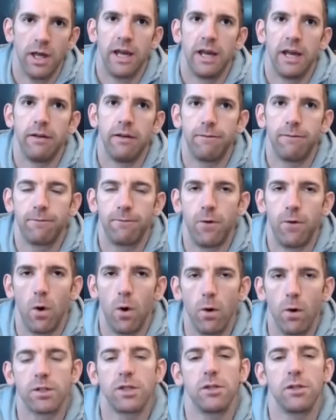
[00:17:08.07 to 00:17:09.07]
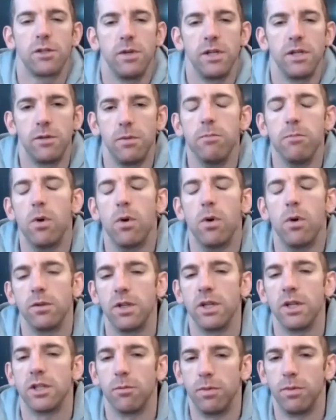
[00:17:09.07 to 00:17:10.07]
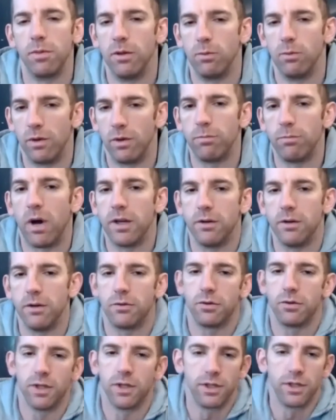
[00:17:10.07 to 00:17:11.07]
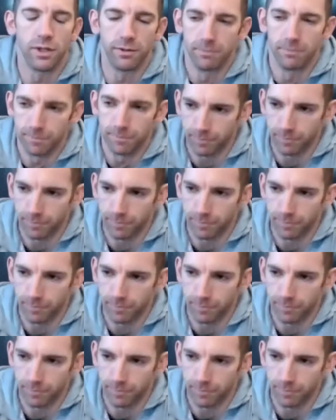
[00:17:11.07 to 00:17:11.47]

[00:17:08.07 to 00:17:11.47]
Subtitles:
it forces me to be more disciplined with my nutrition,